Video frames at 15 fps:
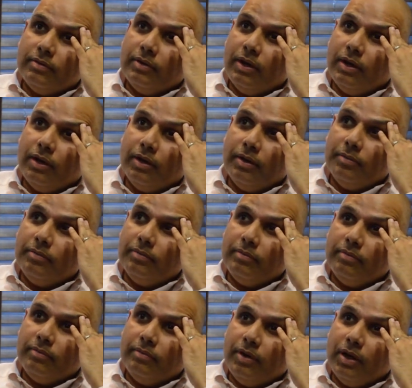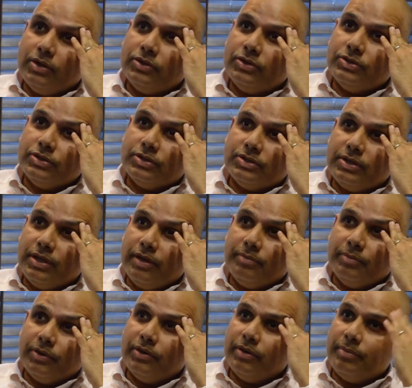utters a
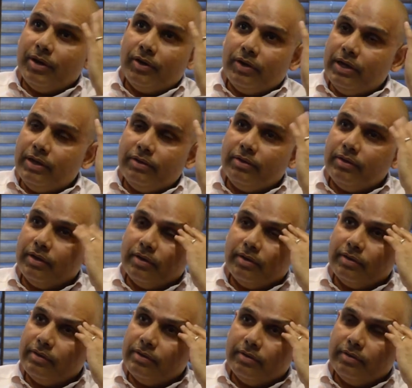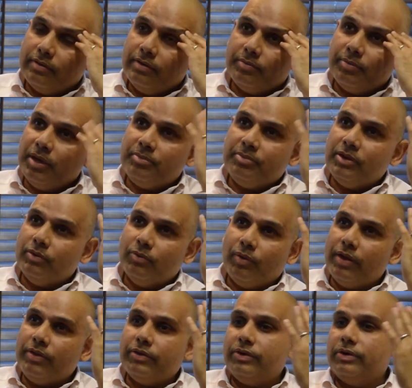statement about anything. It might be the
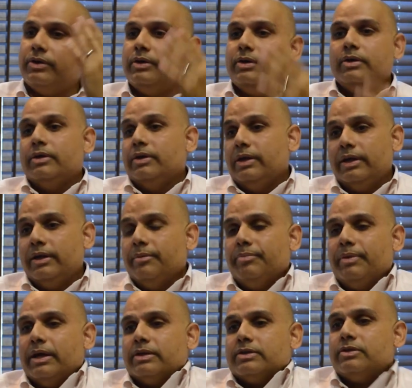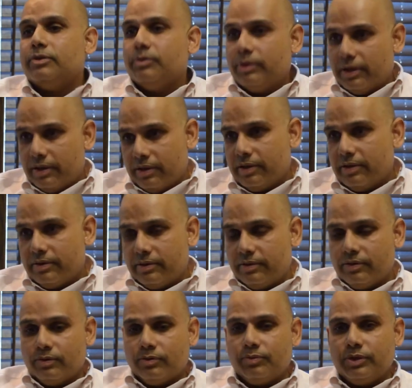weather. It impacts the way that, you
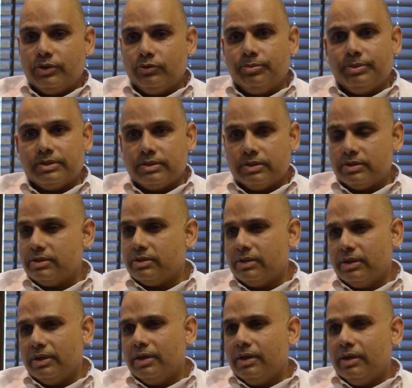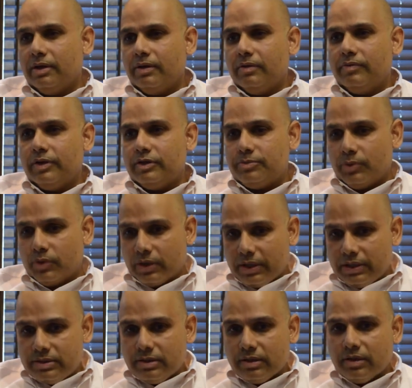know, we do business. Facebook
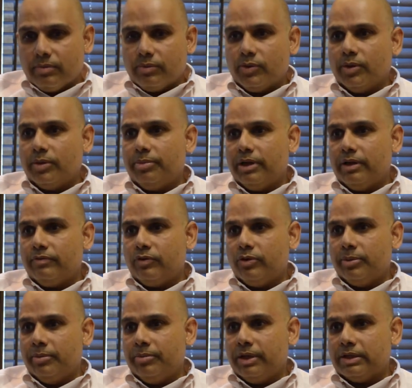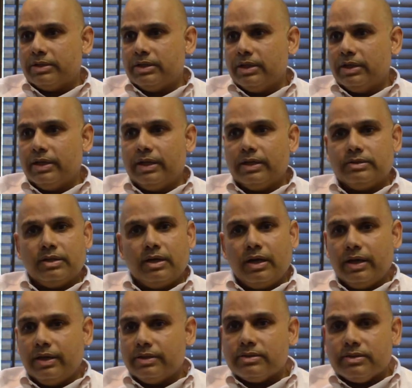is the number one platform in Pakistan. It has the
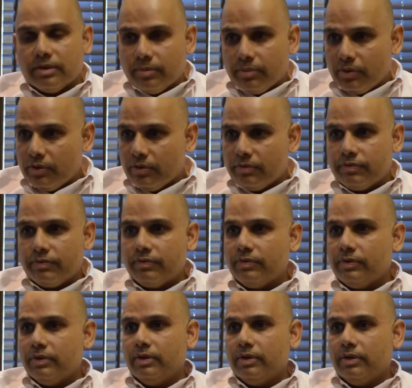highest number of